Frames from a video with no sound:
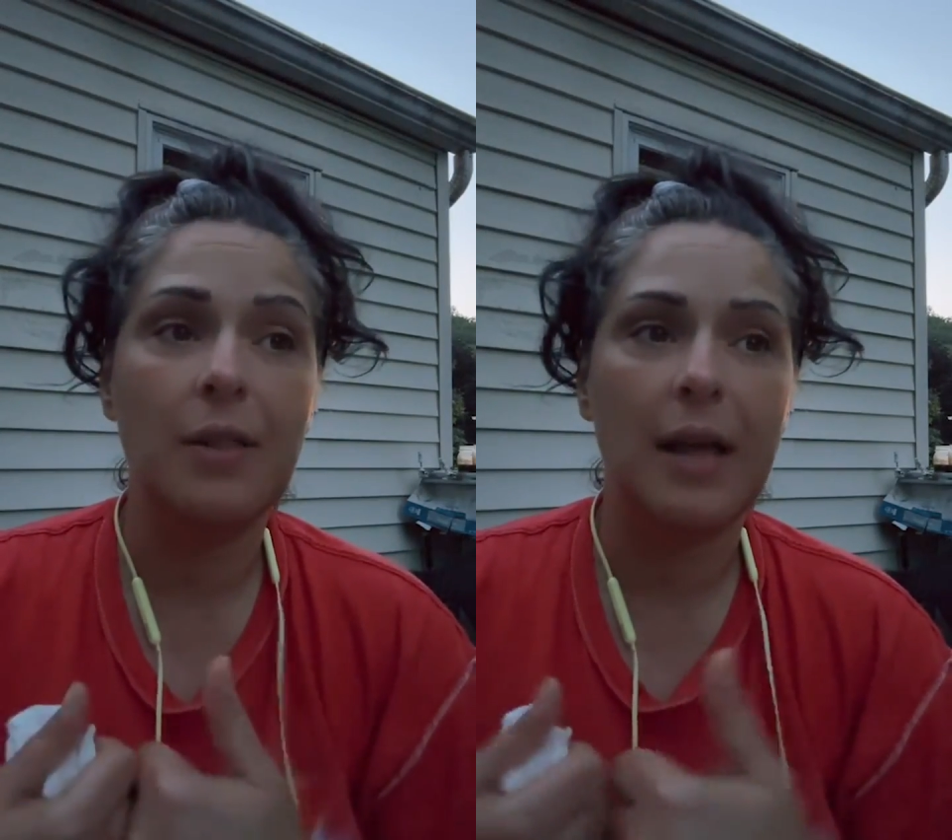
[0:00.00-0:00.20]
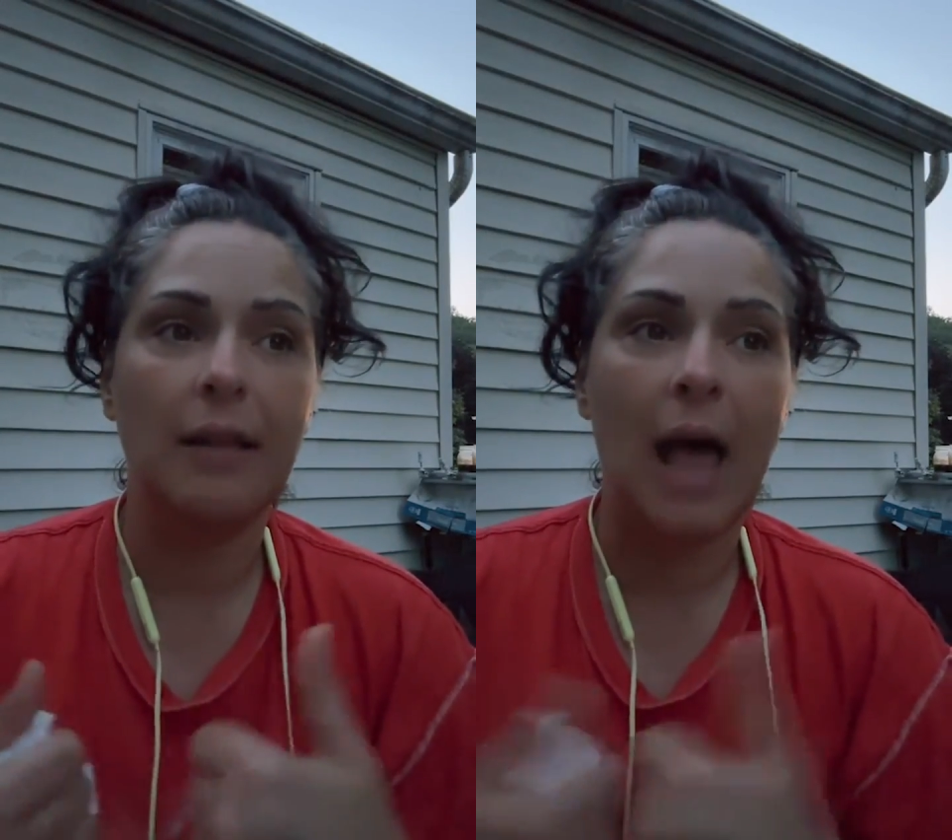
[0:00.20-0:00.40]

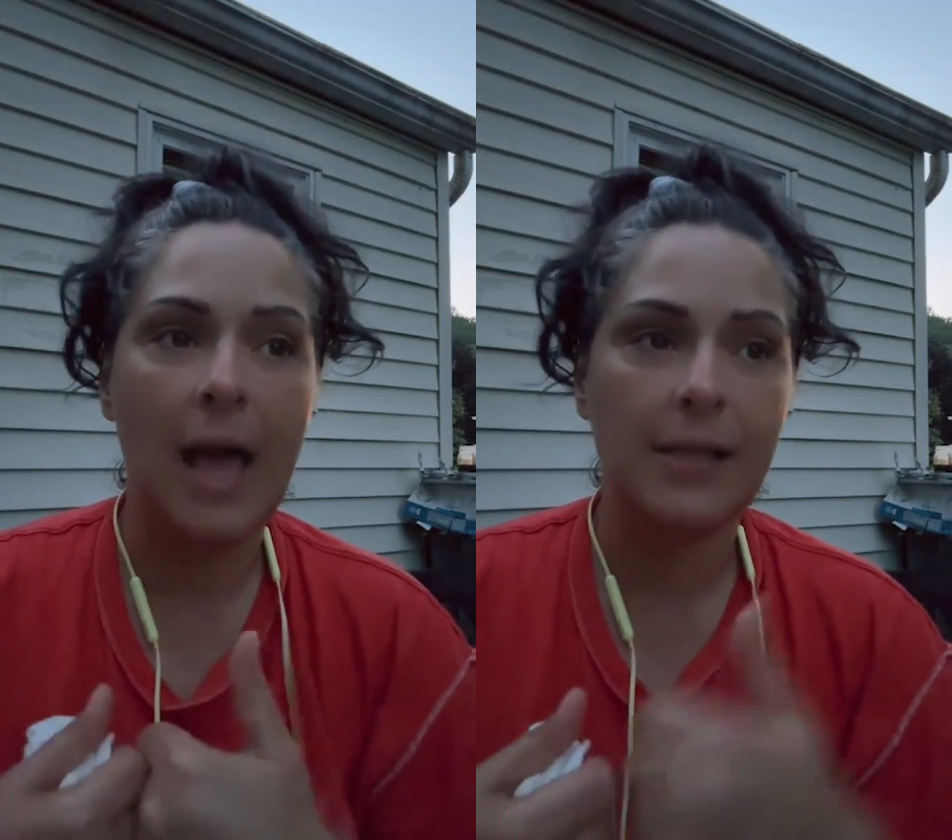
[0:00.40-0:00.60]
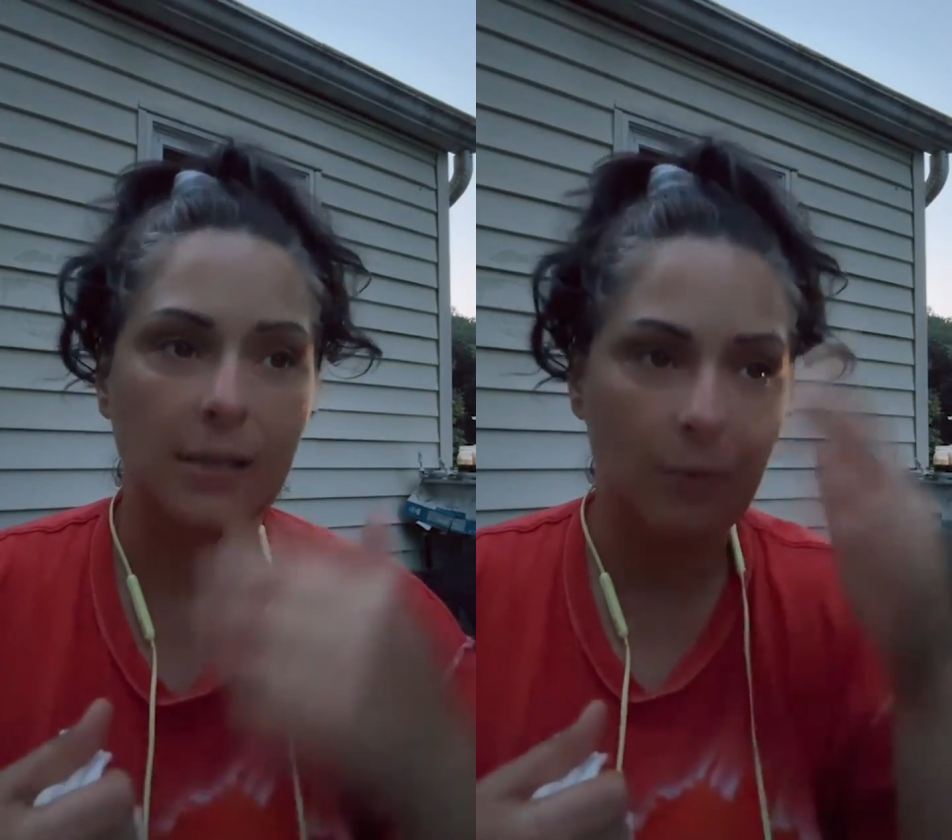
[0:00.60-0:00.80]
that
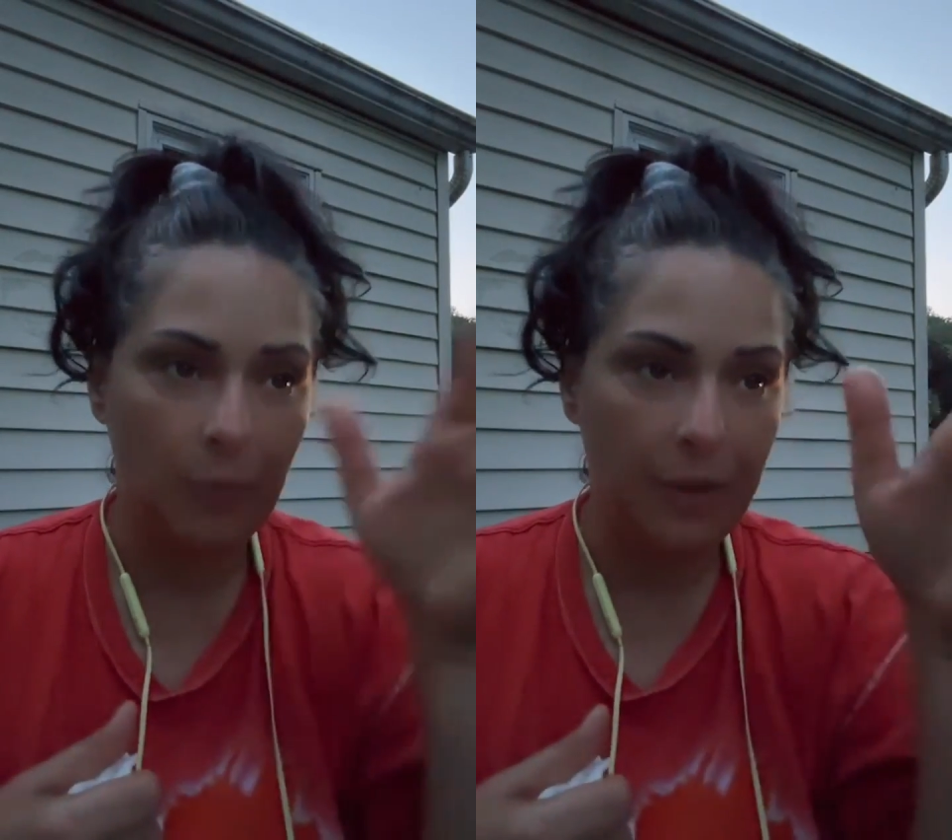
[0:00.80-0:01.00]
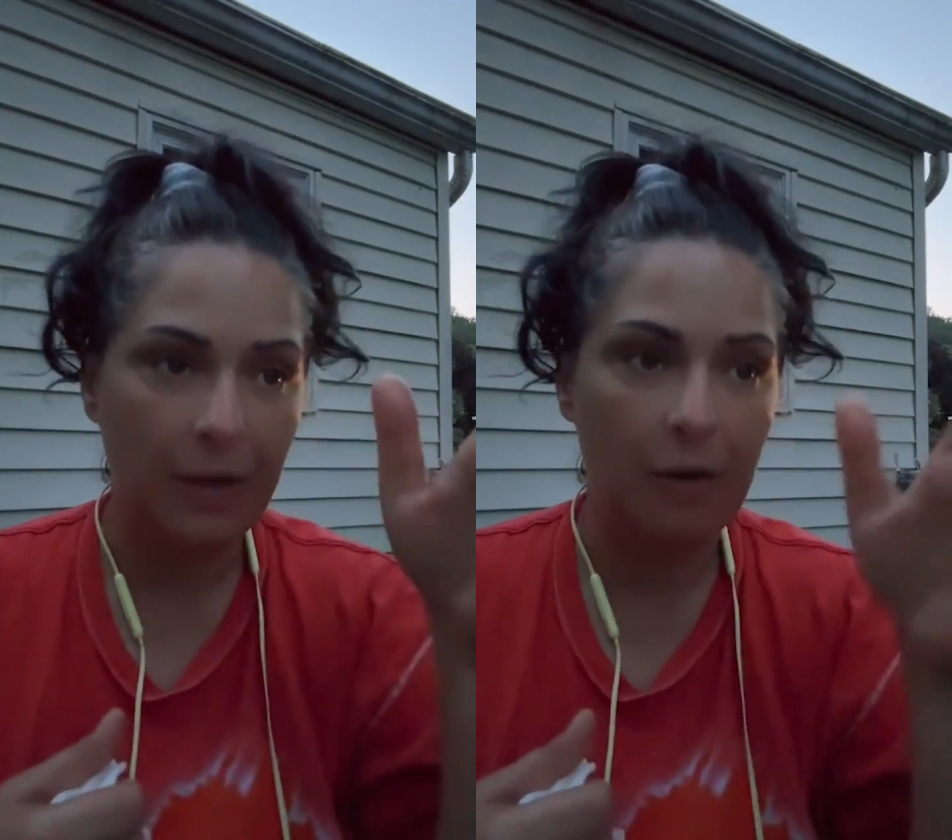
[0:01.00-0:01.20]
lies
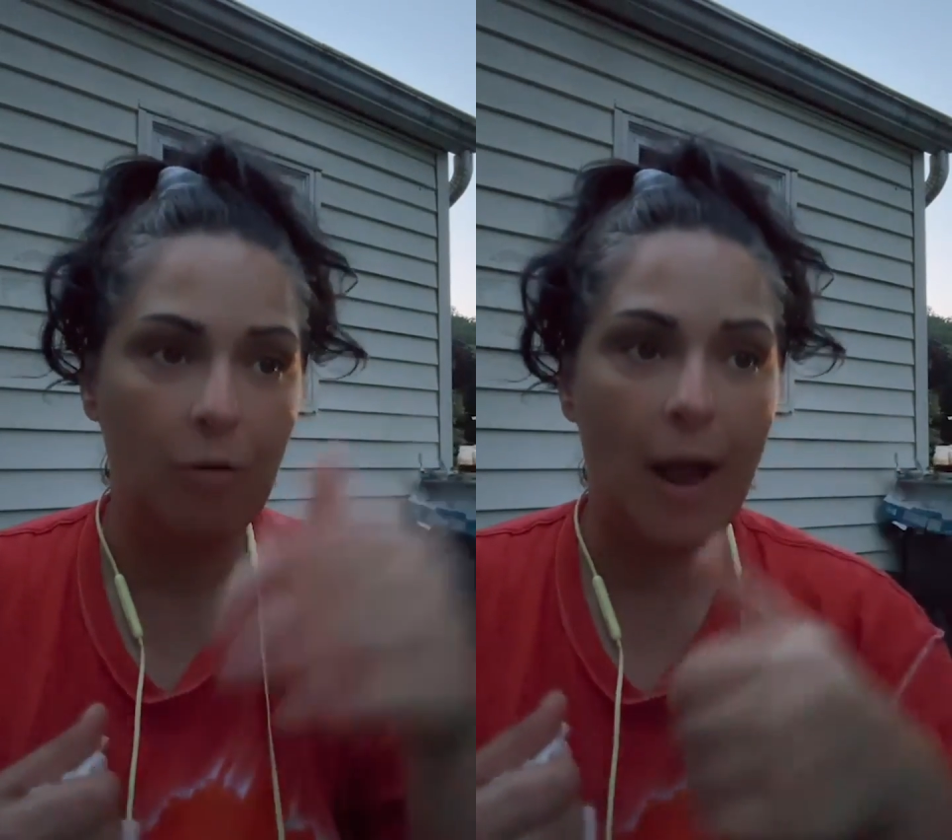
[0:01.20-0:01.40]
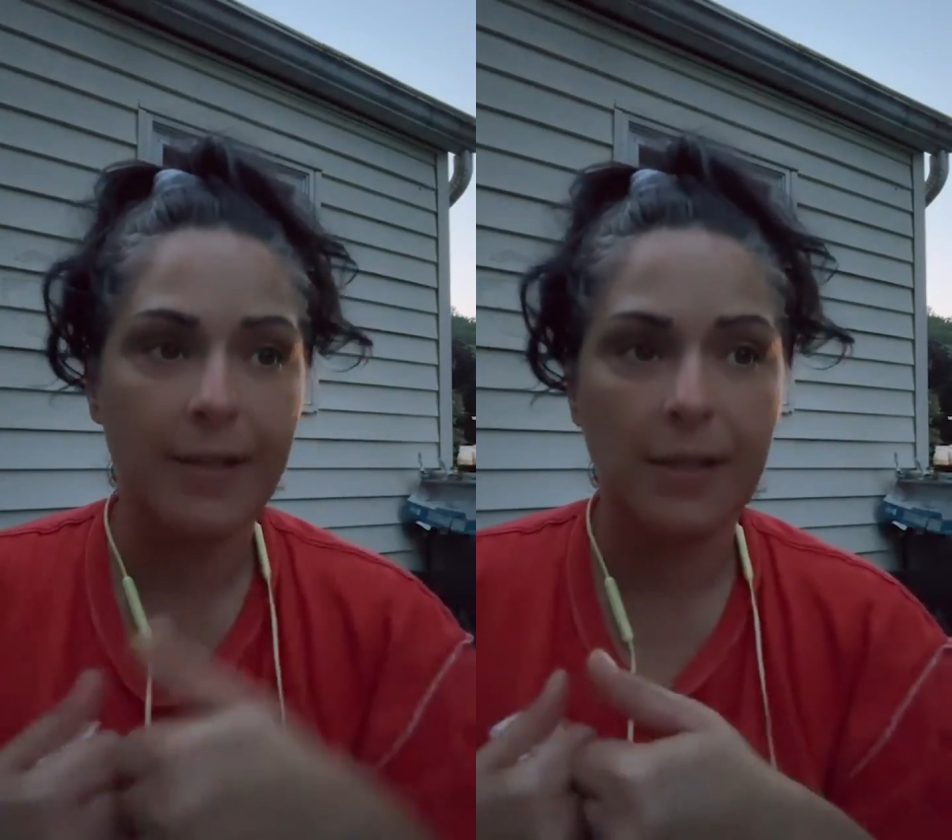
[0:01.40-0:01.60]
within the
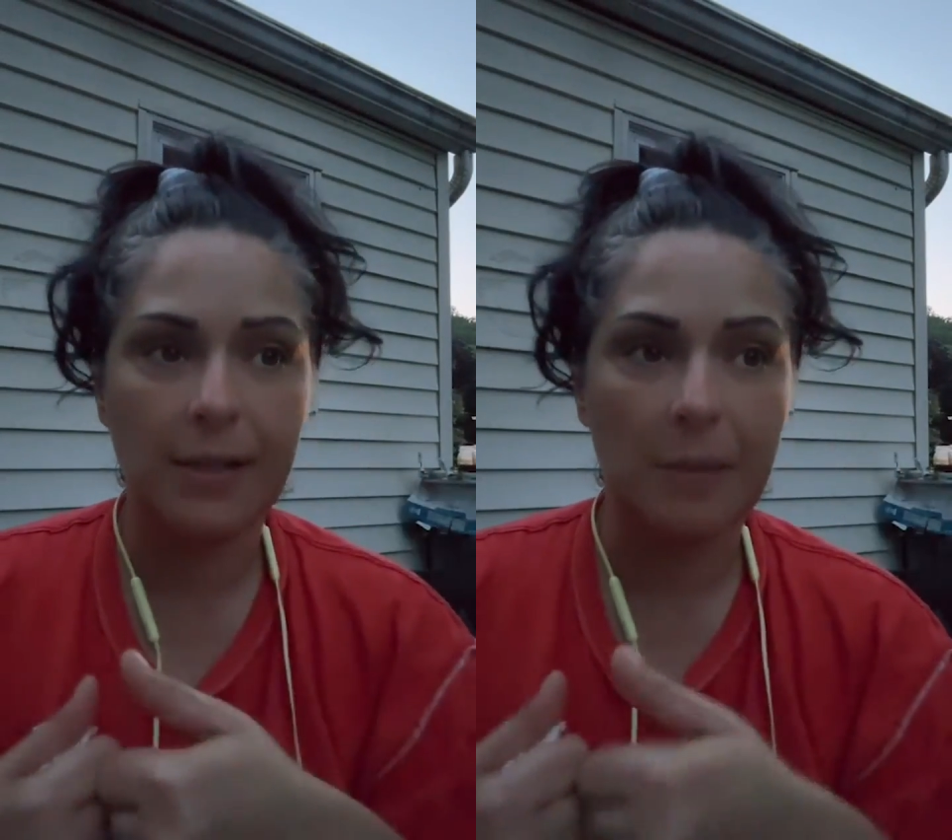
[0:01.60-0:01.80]
horizons.